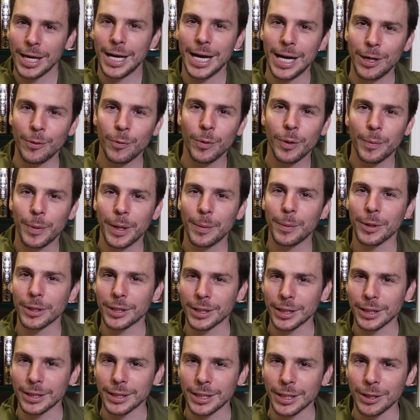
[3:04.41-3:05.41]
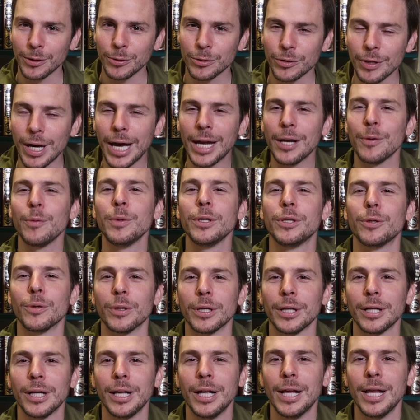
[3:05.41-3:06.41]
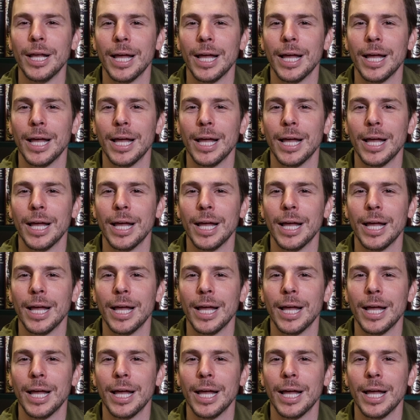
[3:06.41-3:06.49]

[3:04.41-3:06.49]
and we need to be able to continue. So how do we do it?